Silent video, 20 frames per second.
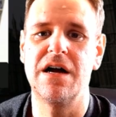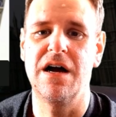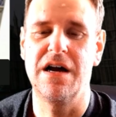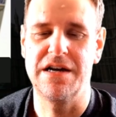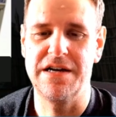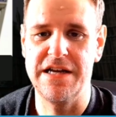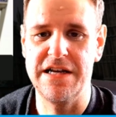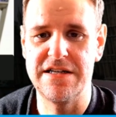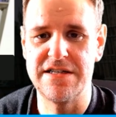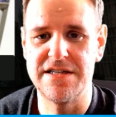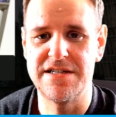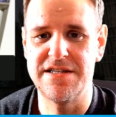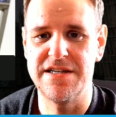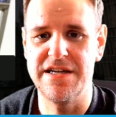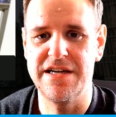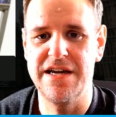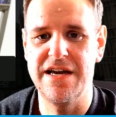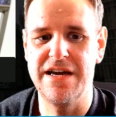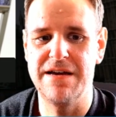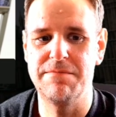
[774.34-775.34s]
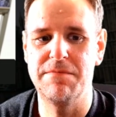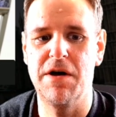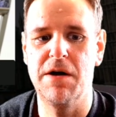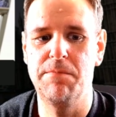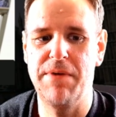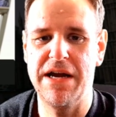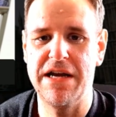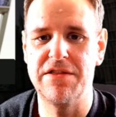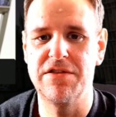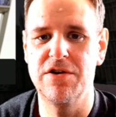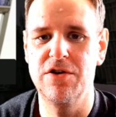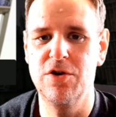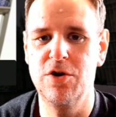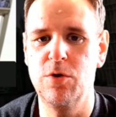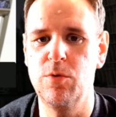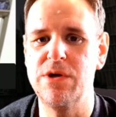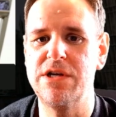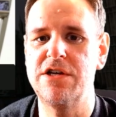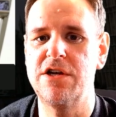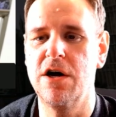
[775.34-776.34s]
I need to see him obey the law.
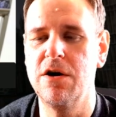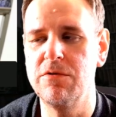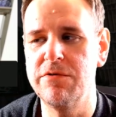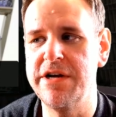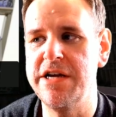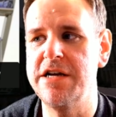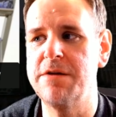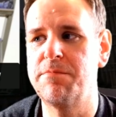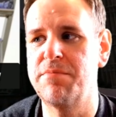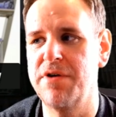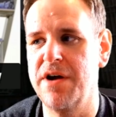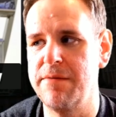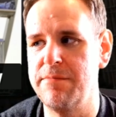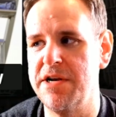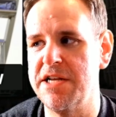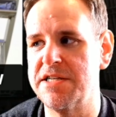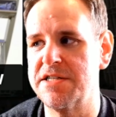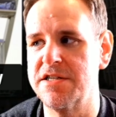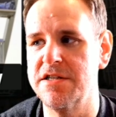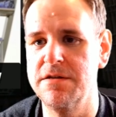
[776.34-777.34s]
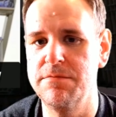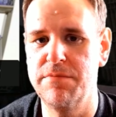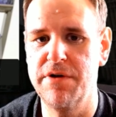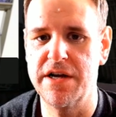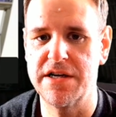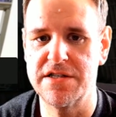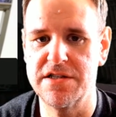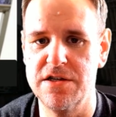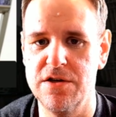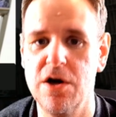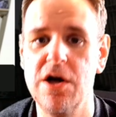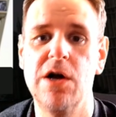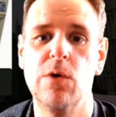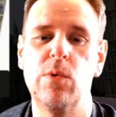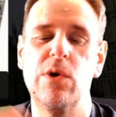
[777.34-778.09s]
We don't need a Prime Minister that breaks the law.